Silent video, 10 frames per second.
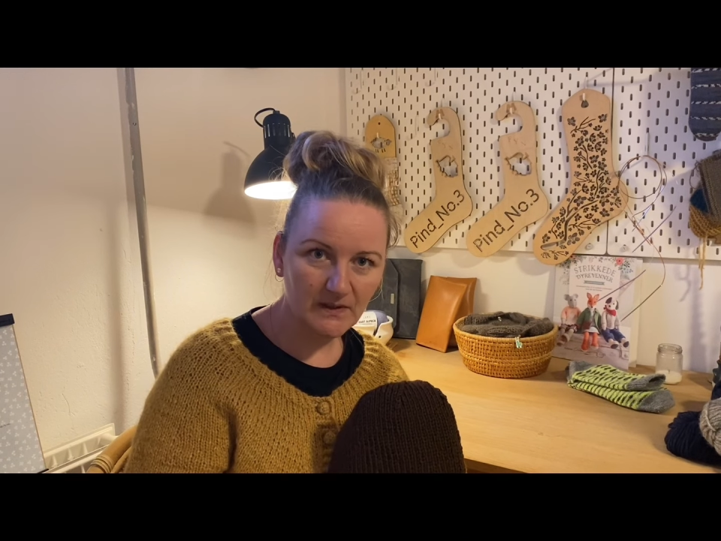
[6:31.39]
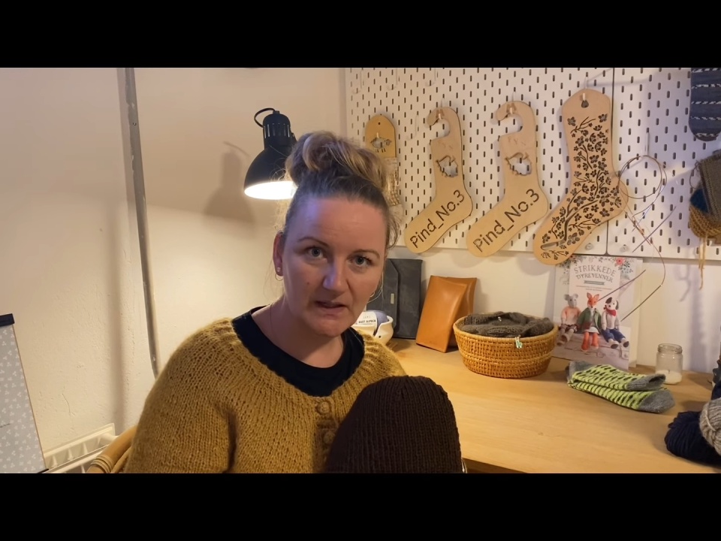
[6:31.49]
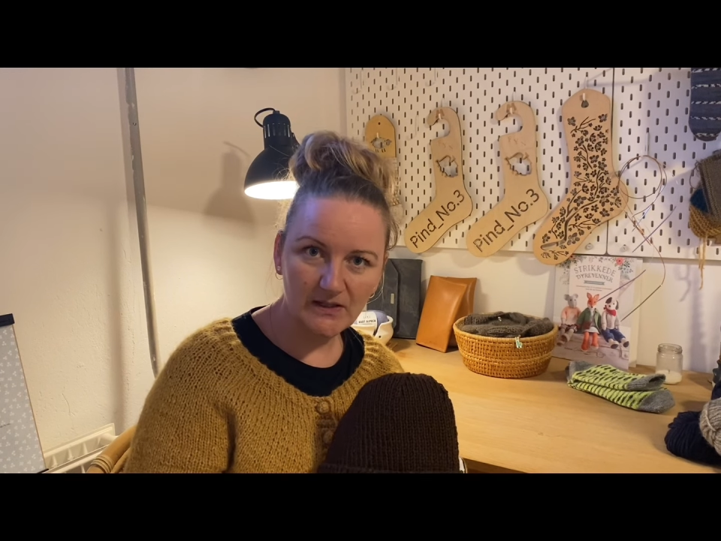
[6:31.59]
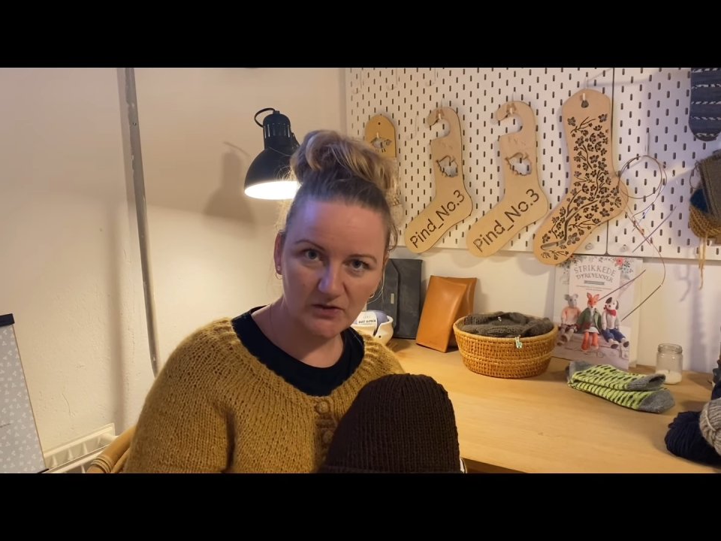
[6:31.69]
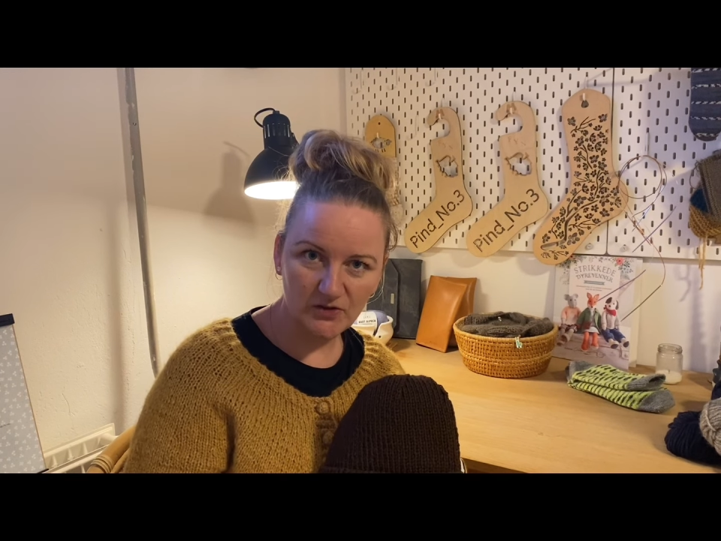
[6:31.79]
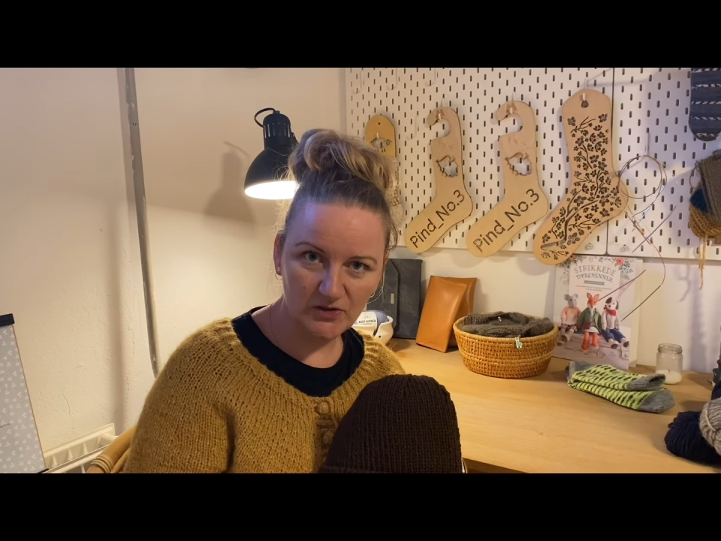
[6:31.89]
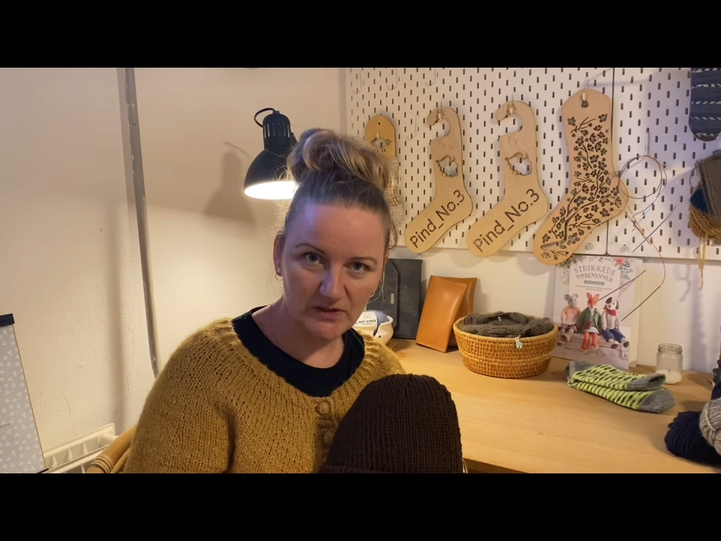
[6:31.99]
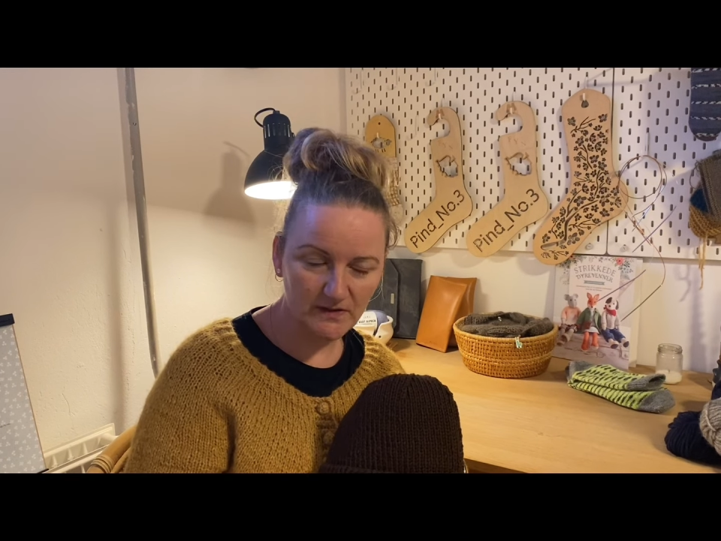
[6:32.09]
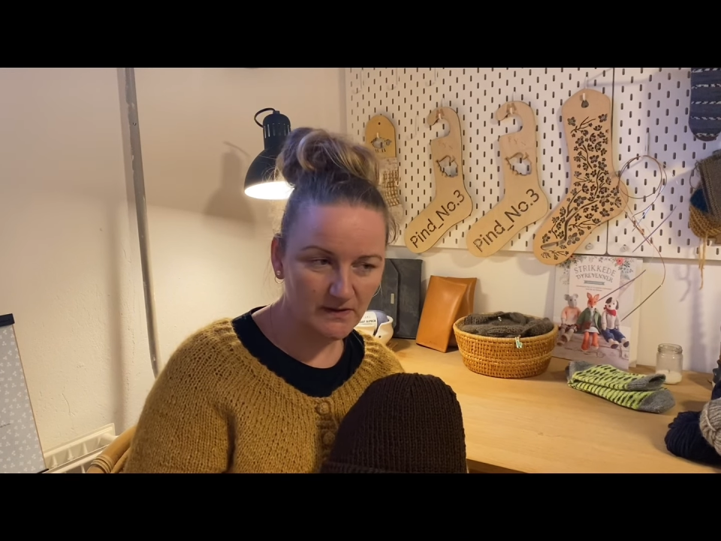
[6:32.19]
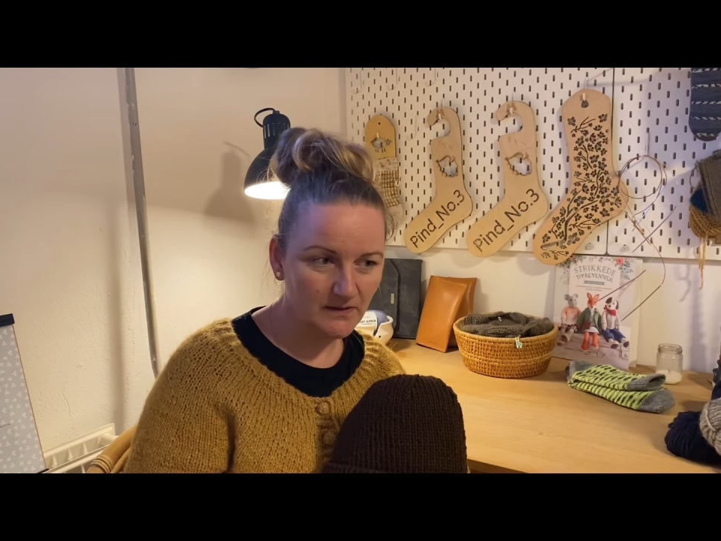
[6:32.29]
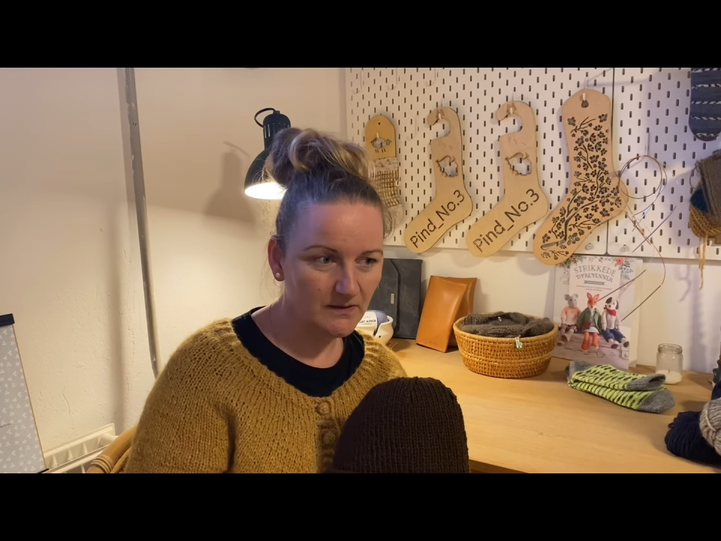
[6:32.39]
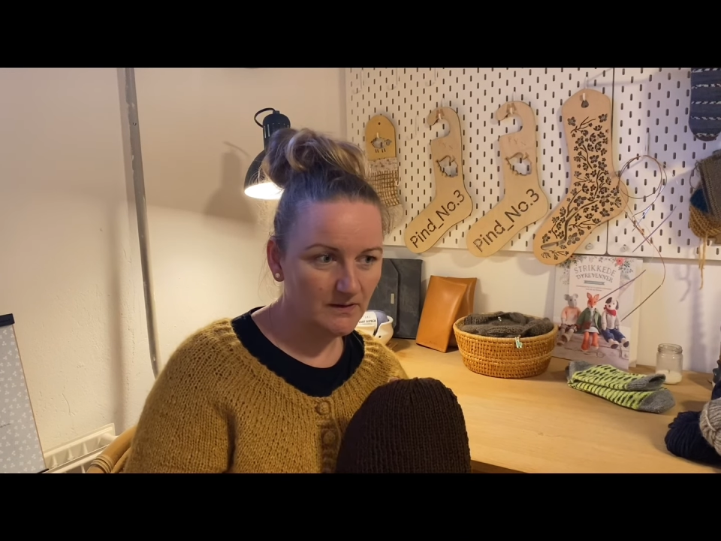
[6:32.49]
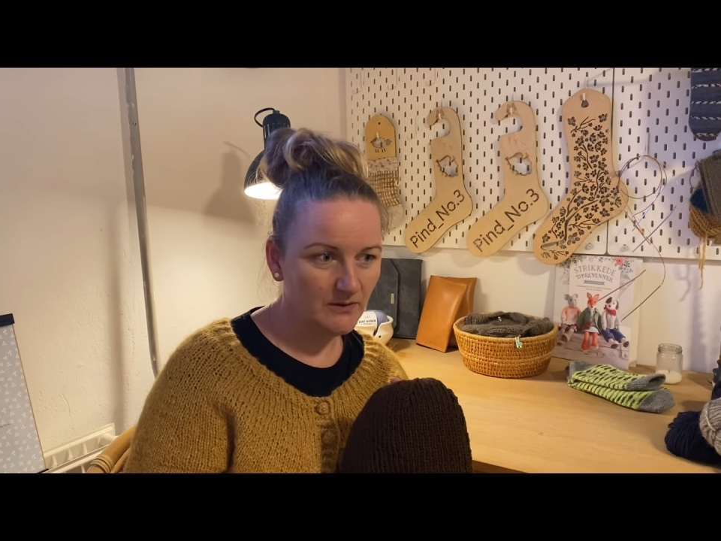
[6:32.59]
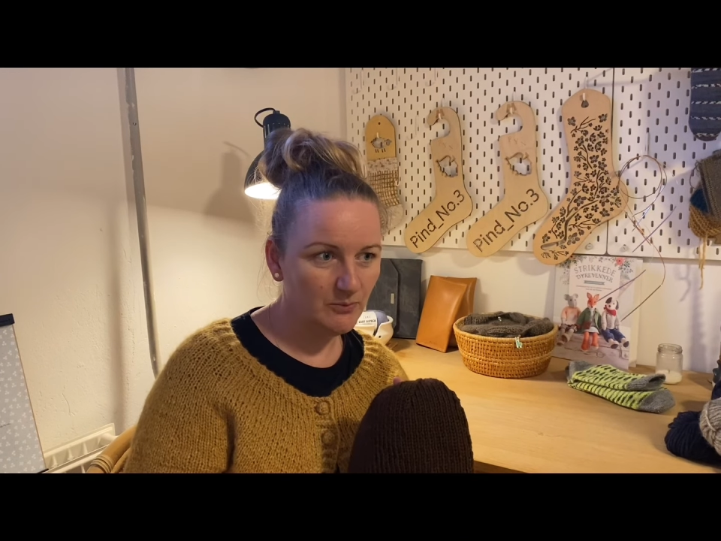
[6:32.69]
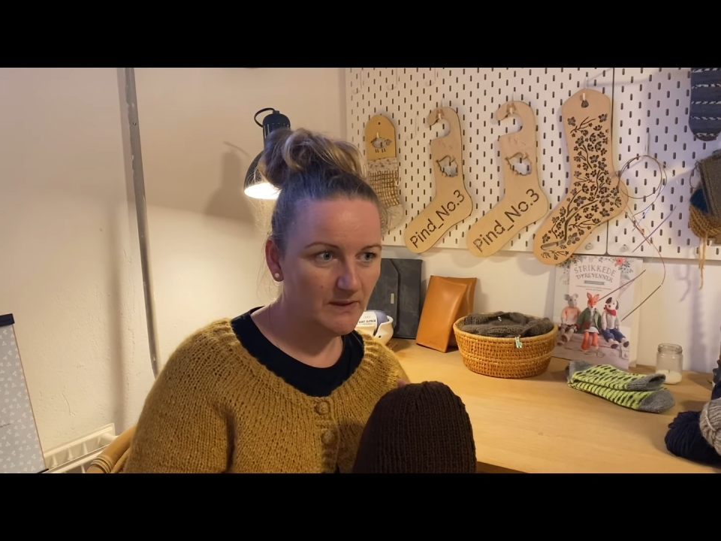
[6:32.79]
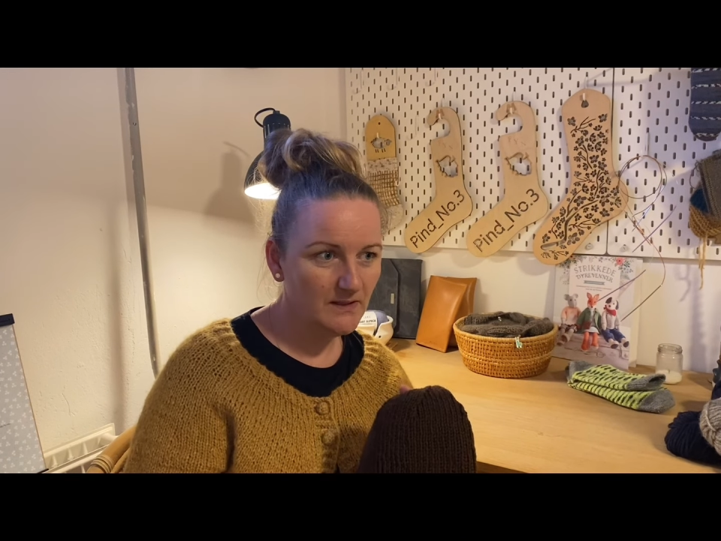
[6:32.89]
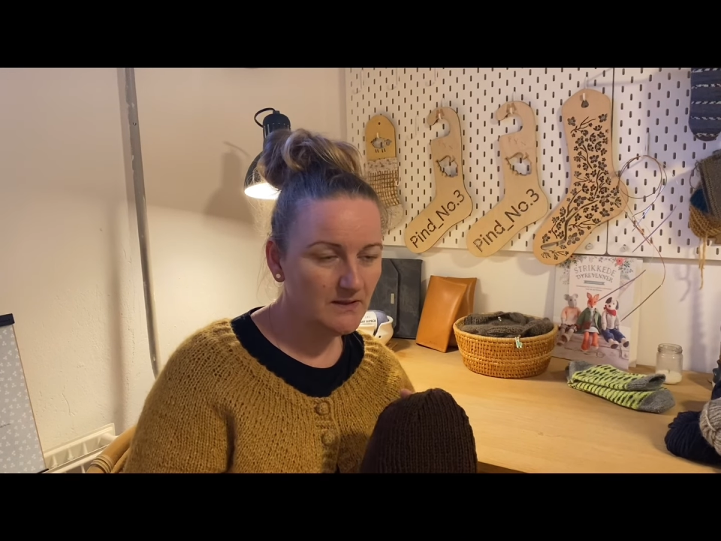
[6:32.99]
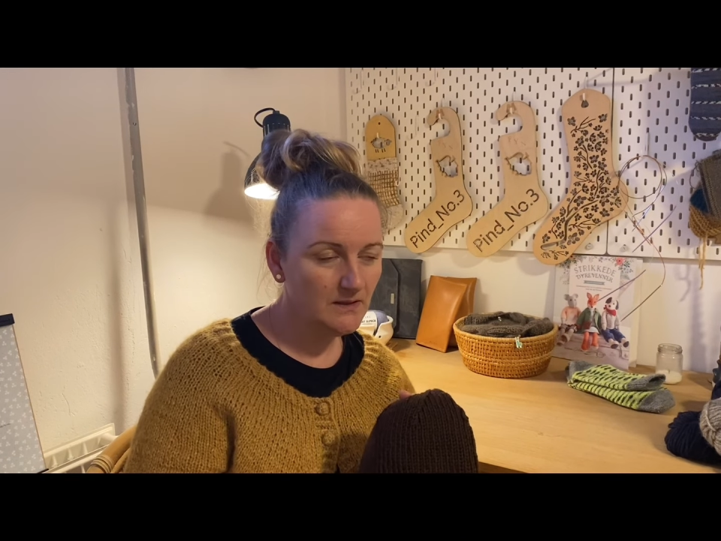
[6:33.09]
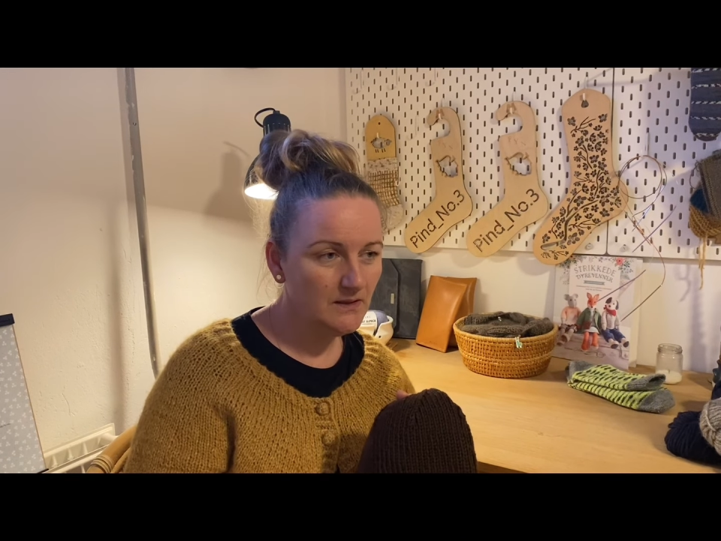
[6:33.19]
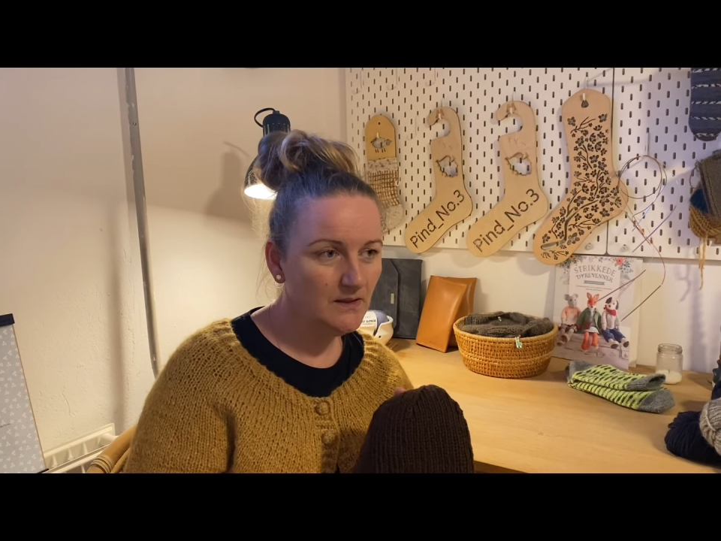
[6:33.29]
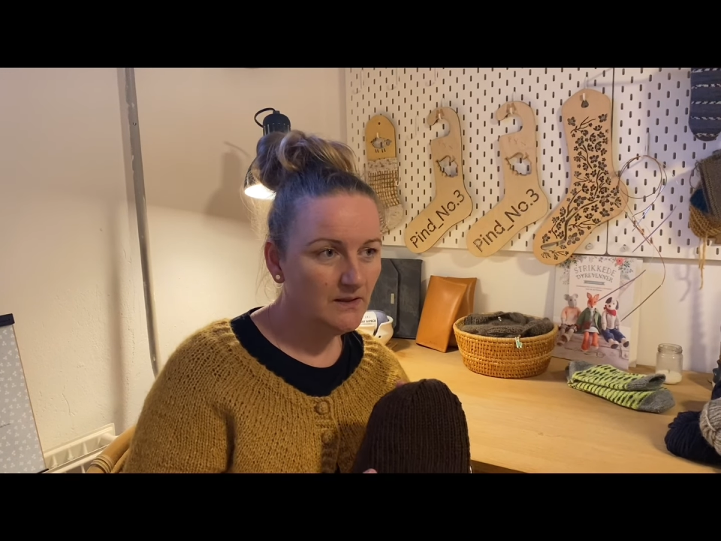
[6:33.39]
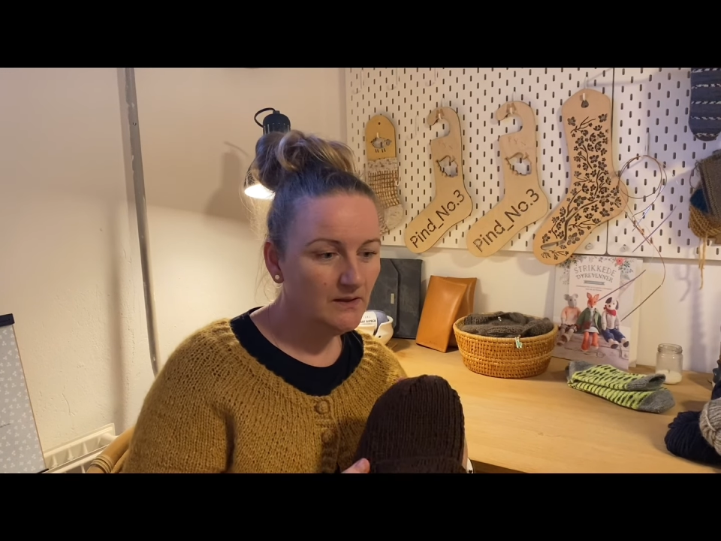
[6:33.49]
as suggested in the pattern,